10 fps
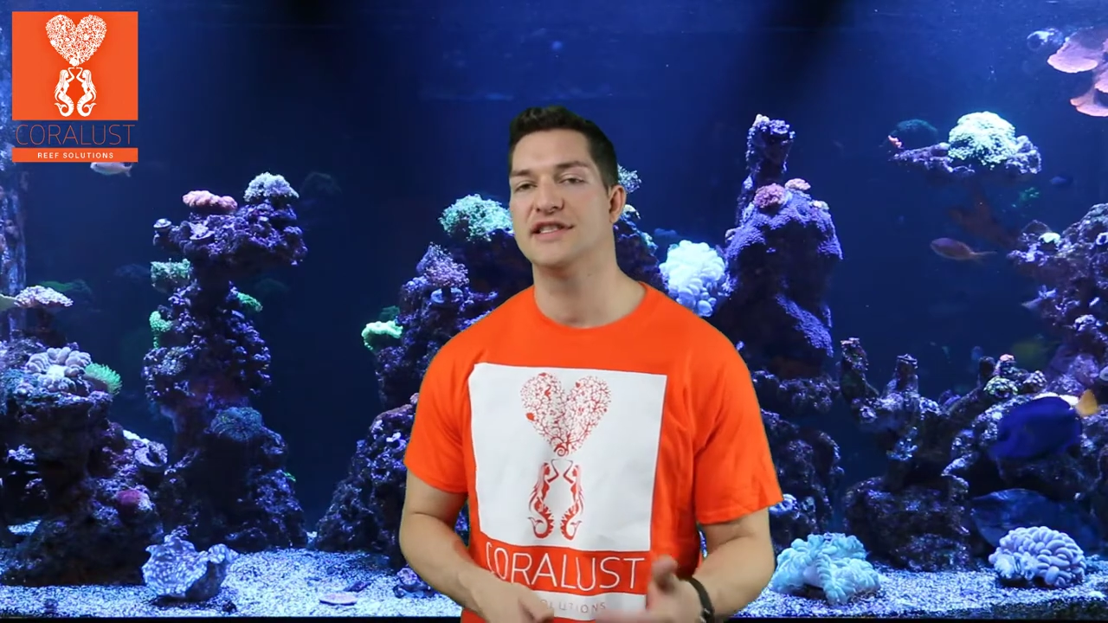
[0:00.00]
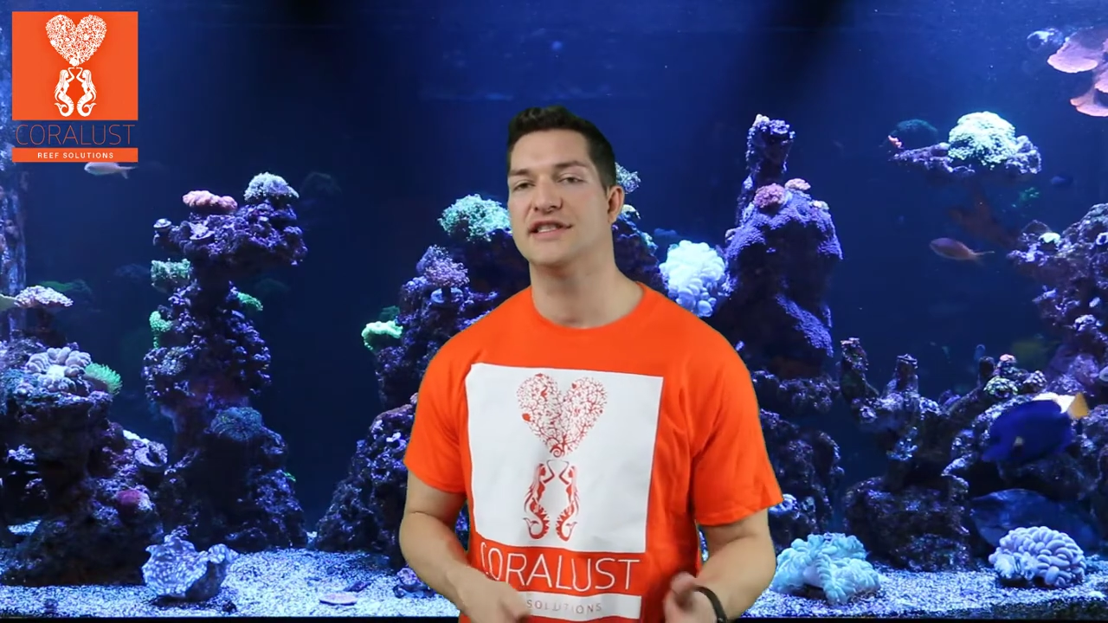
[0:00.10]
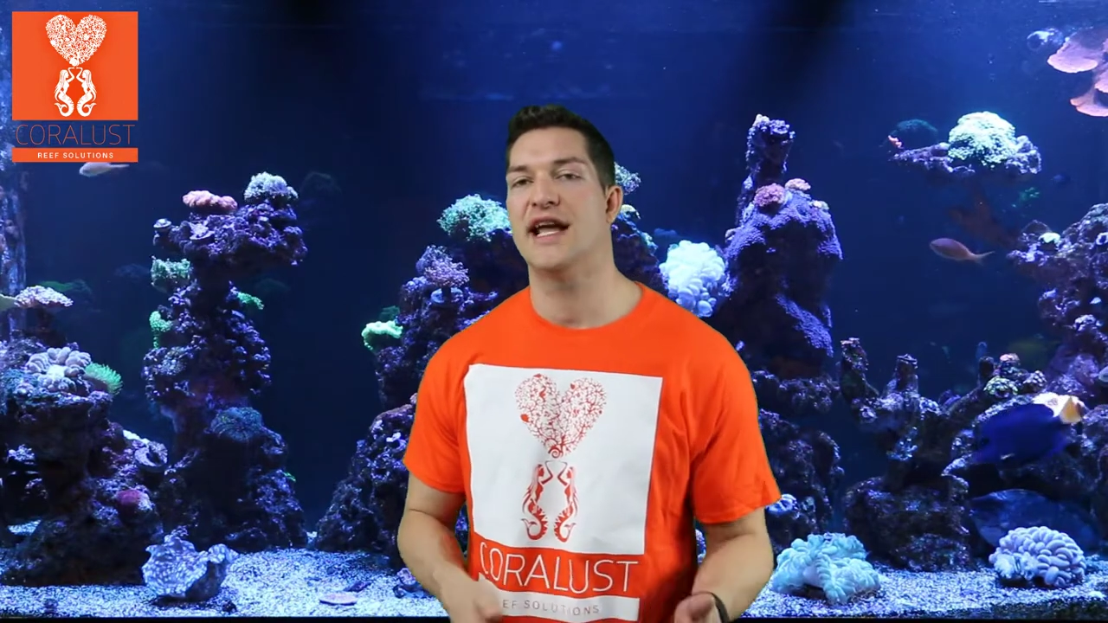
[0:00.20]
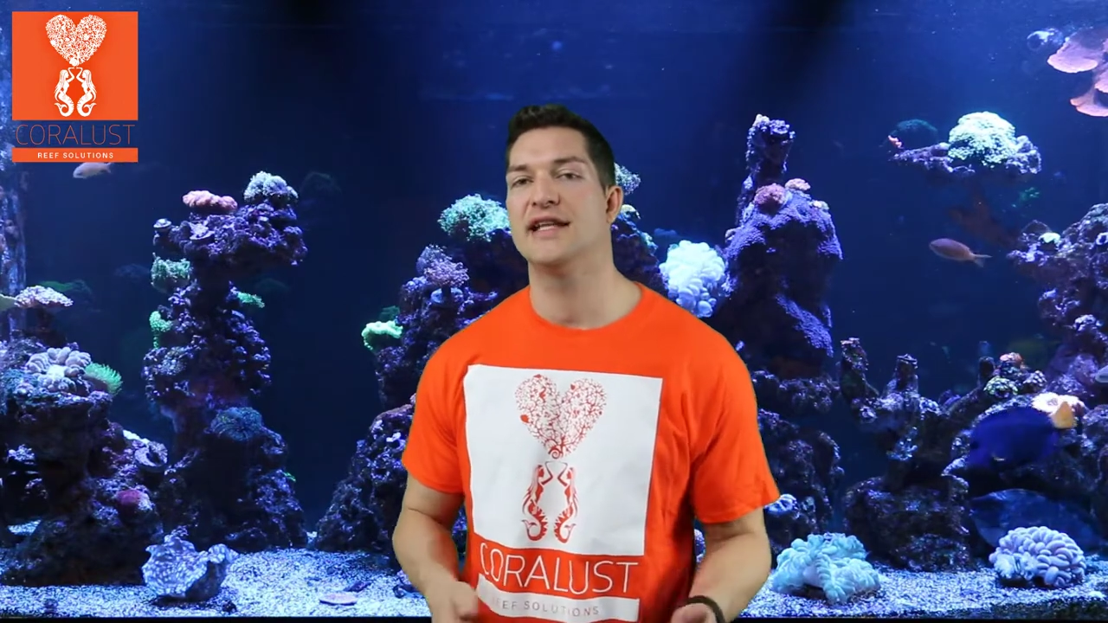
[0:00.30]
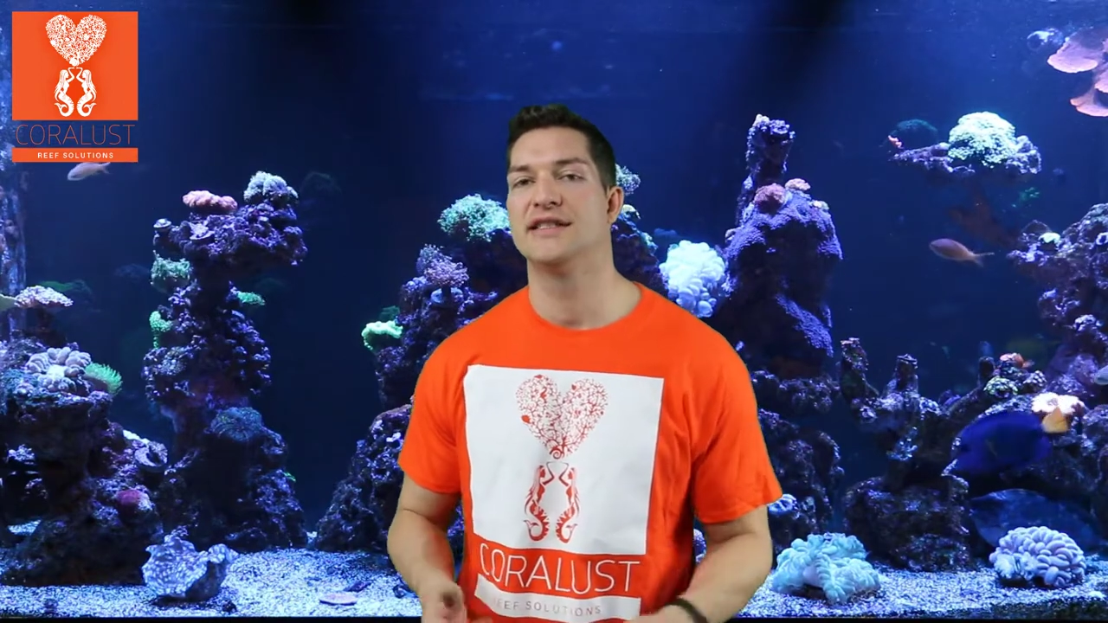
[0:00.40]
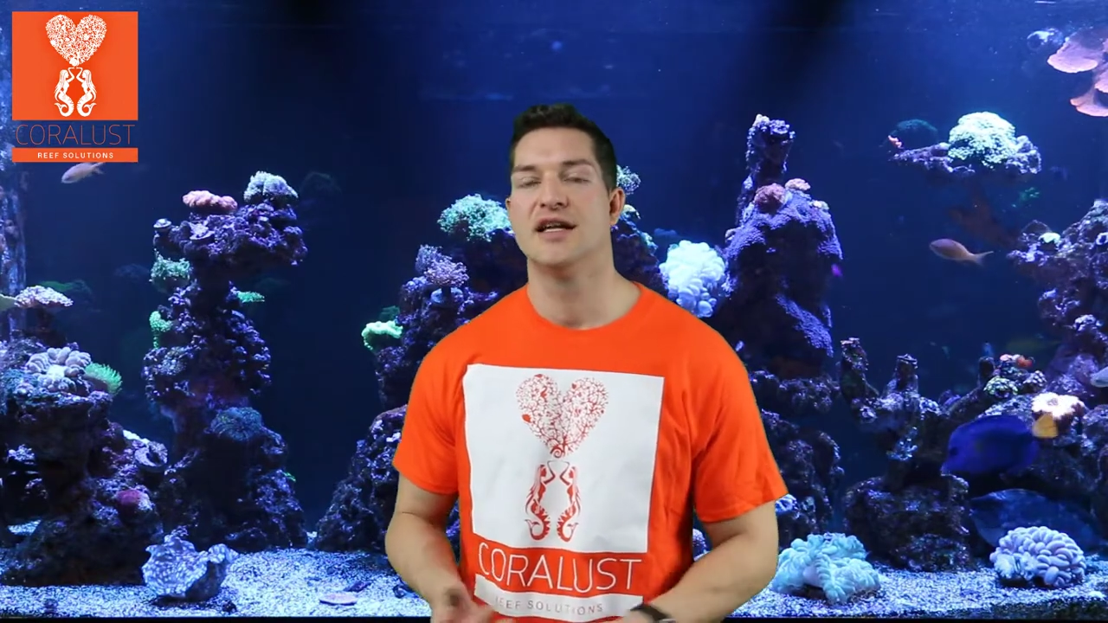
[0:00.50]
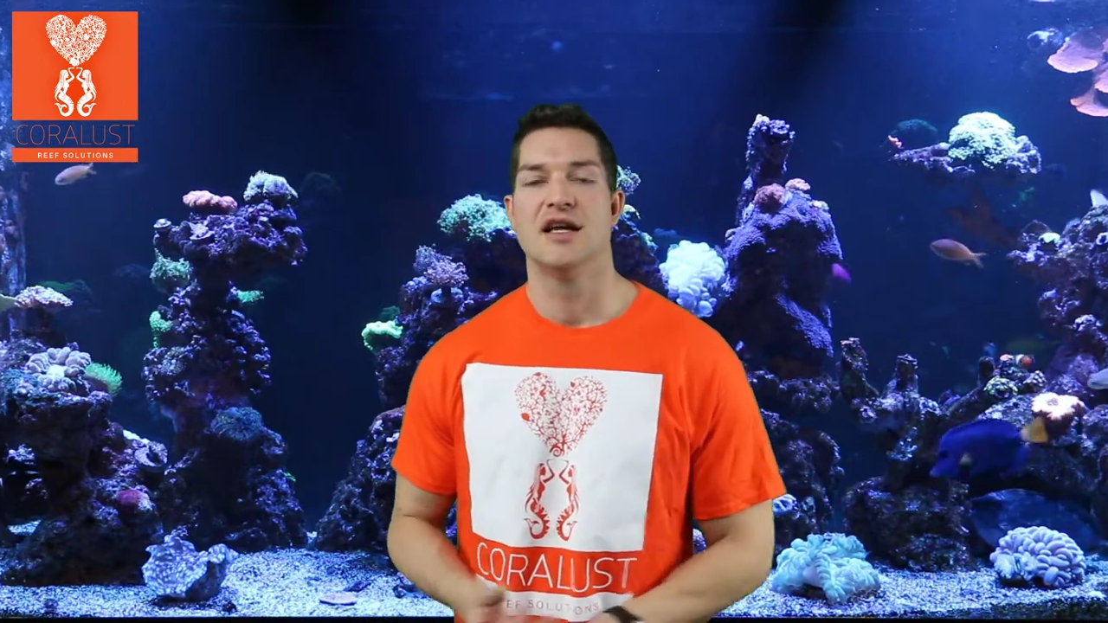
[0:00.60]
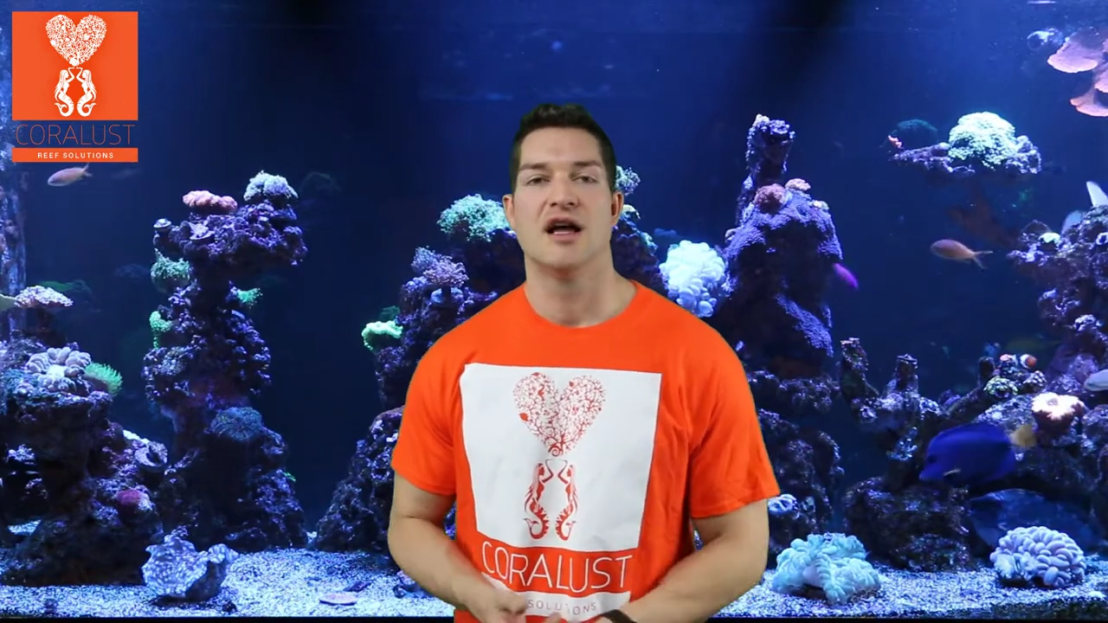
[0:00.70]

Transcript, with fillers: states,